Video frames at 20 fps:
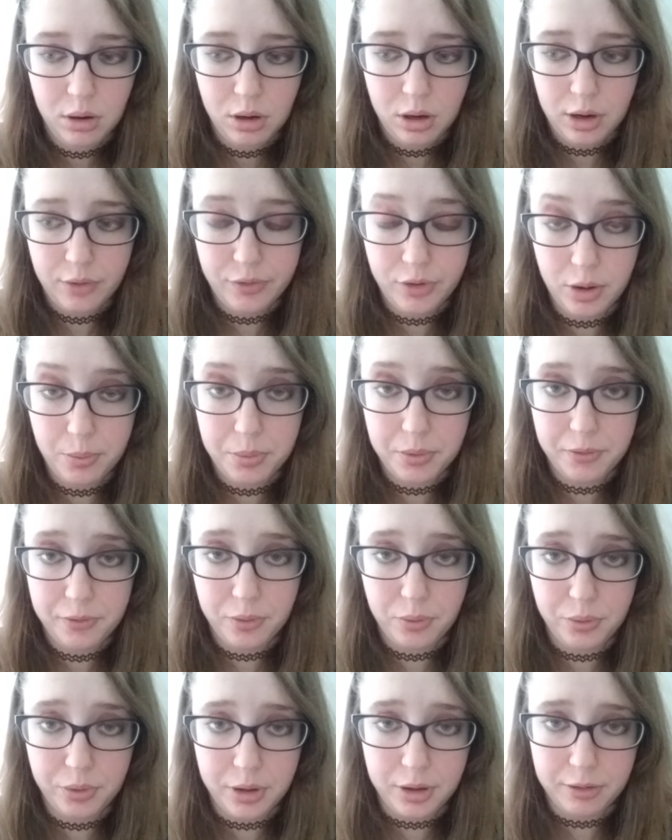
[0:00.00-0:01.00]
have not been
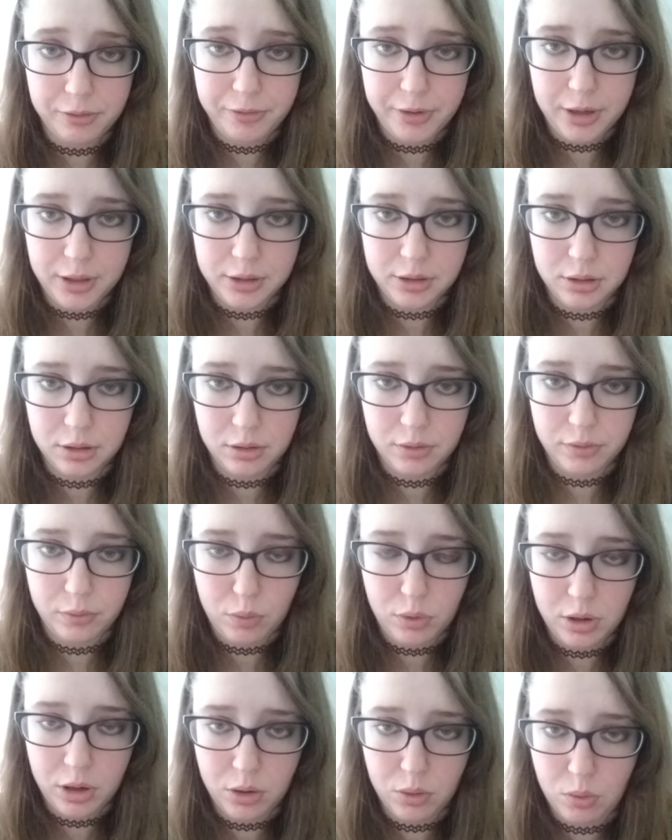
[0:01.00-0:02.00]
fully effective
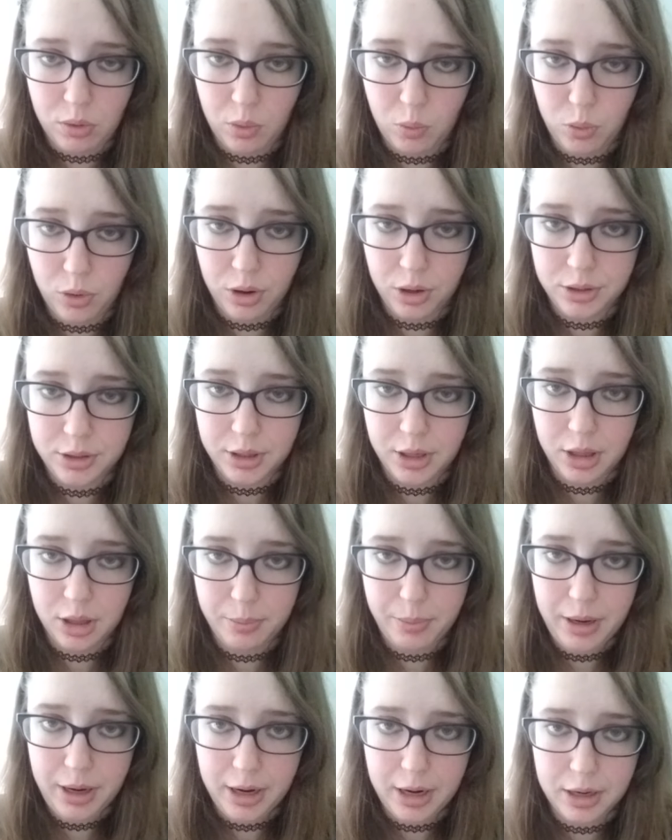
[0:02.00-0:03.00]
and or worked in the
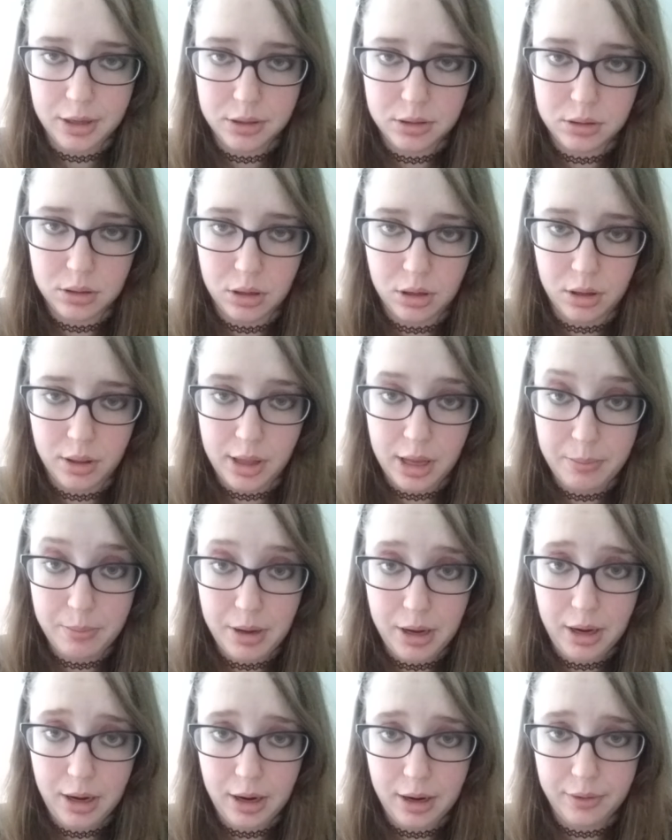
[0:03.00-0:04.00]
past, uh, they
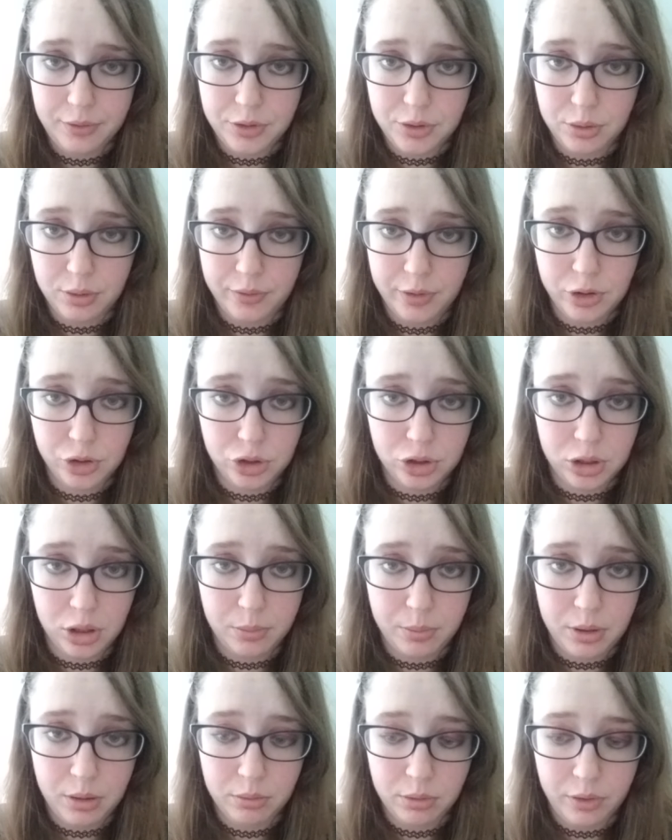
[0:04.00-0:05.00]
may have to eventually
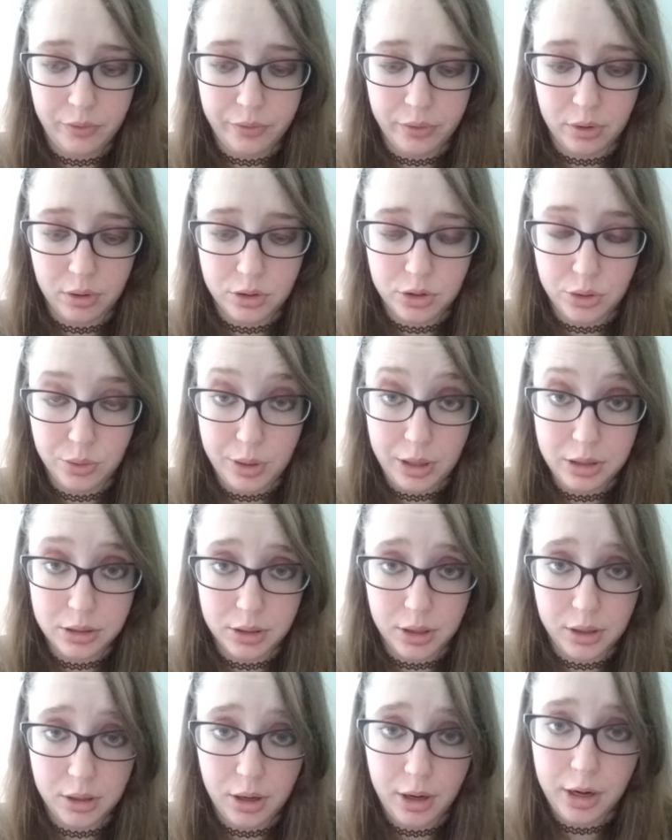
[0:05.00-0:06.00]
be referred to a
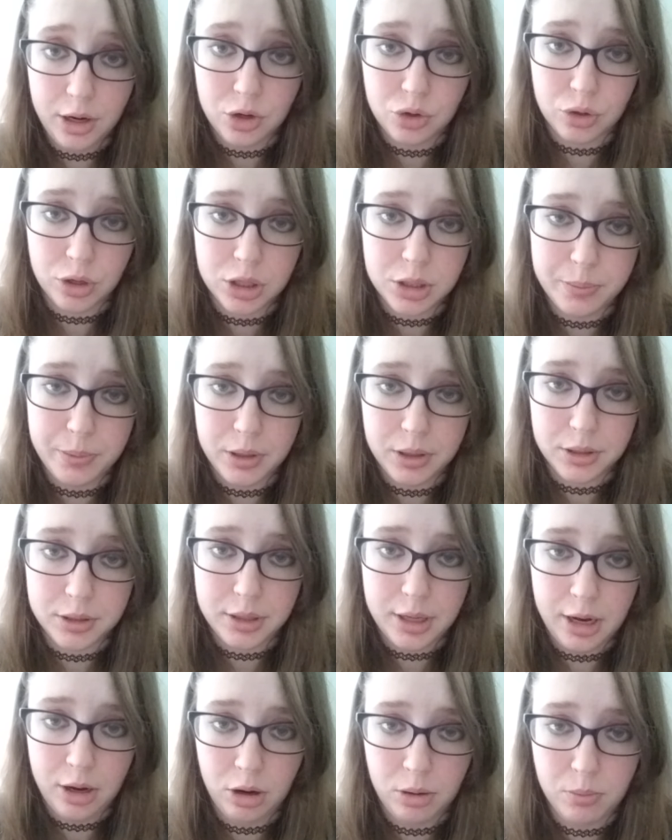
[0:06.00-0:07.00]
psychiatrist because
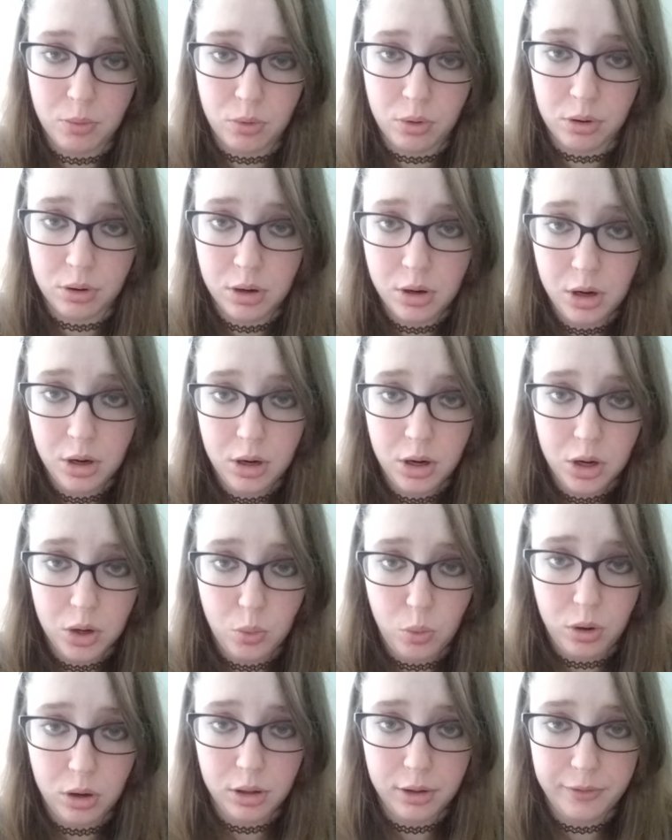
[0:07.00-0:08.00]
they are more
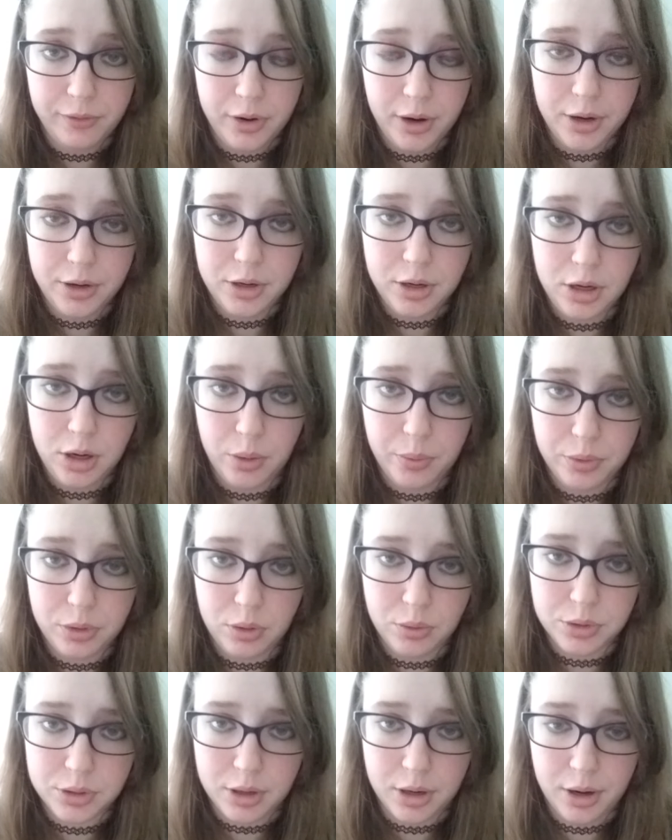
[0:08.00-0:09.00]
qualified to deal with
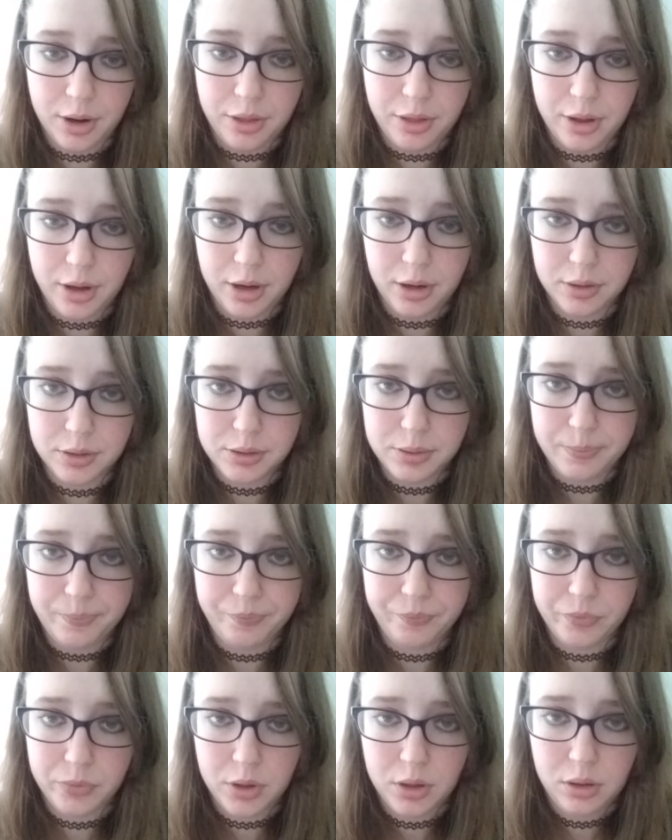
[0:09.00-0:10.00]
those kind of
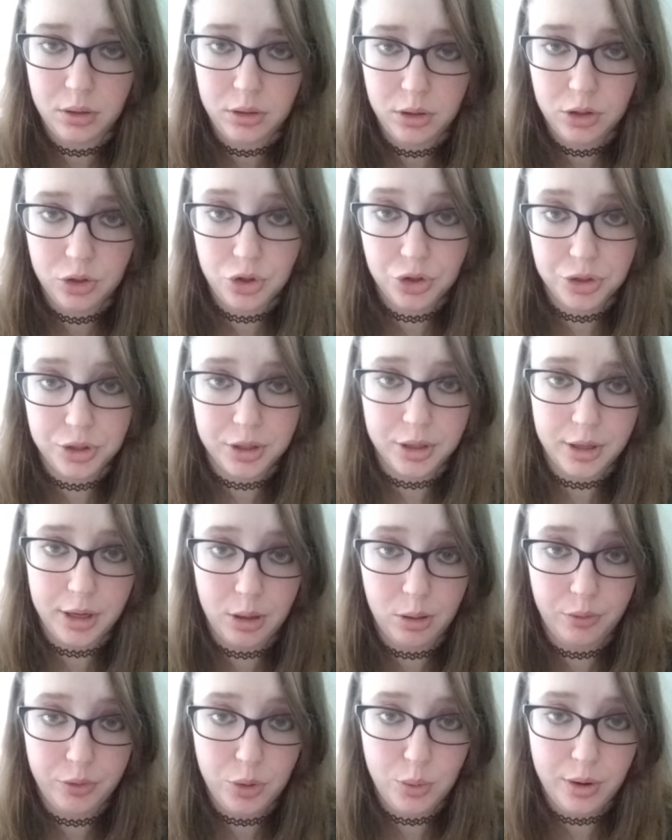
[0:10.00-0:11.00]
things. Just like
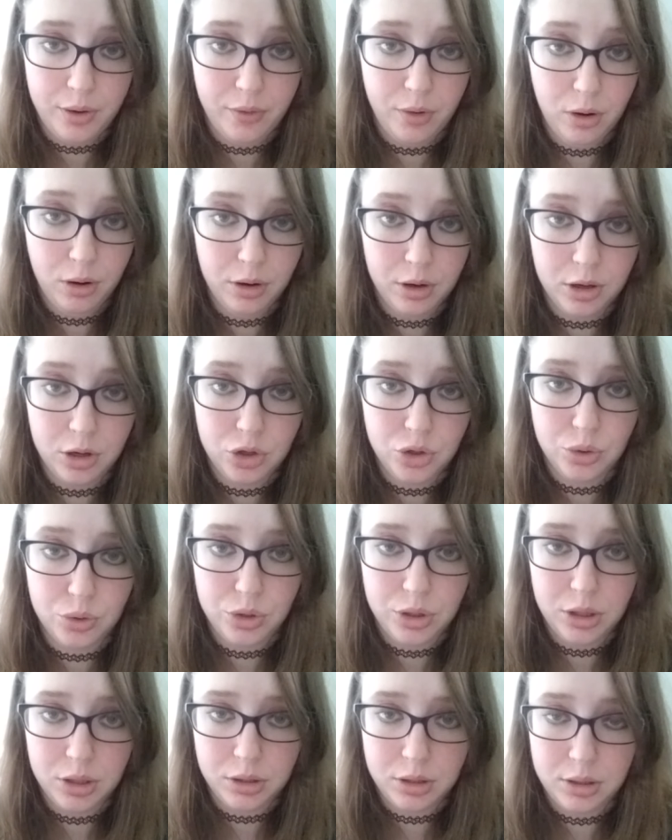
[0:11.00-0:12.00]
how if you have heart issues,
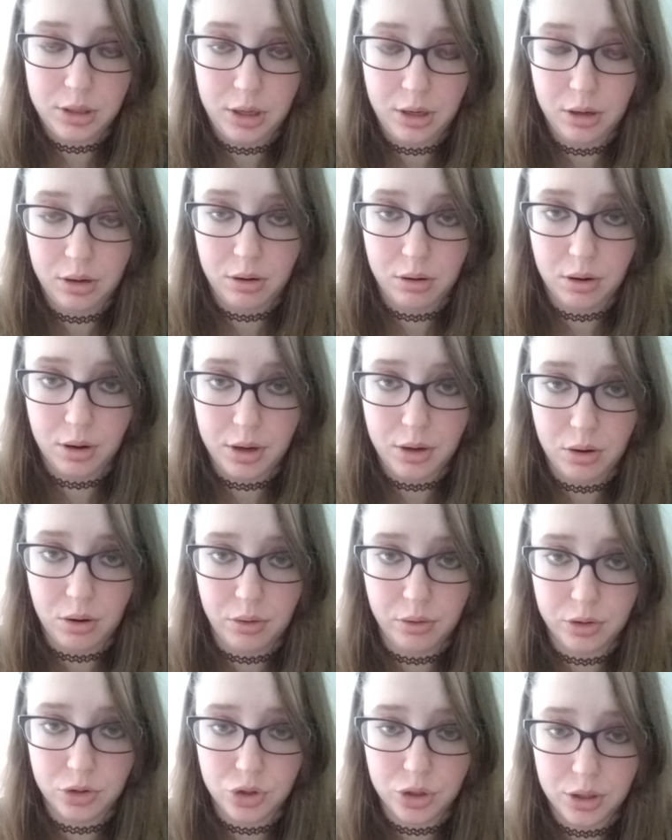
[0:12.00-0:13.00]
you see a
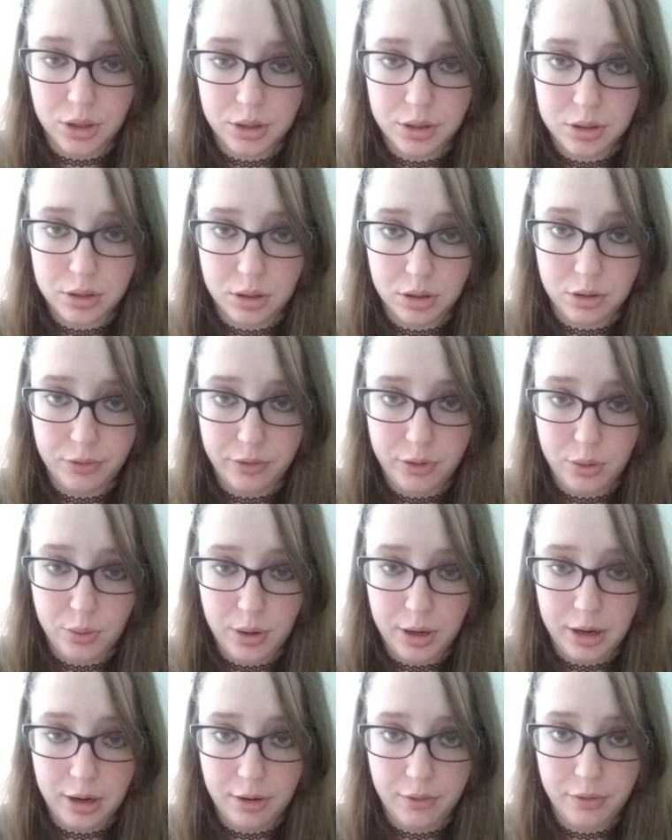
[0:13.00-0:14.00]
cardiologist, and if you
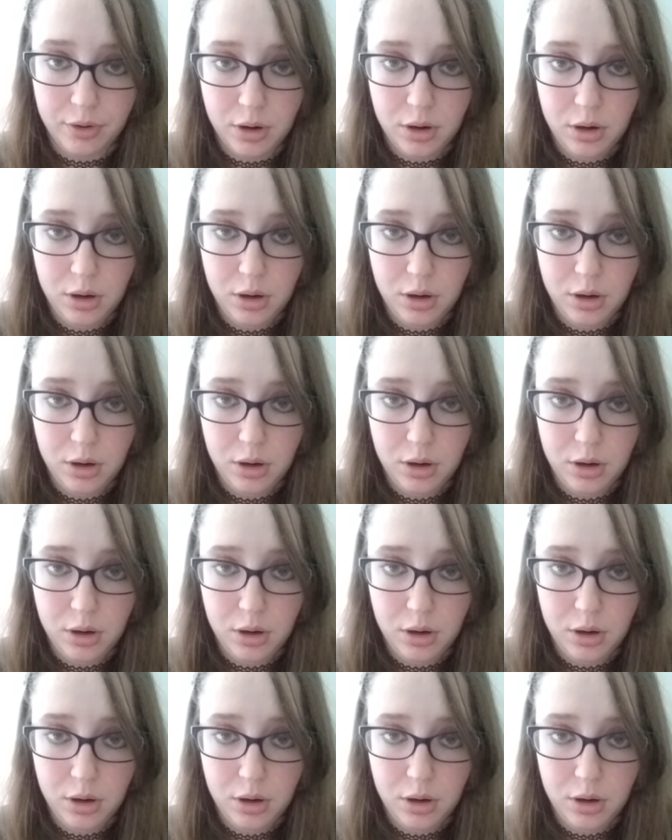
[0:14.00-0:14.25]
have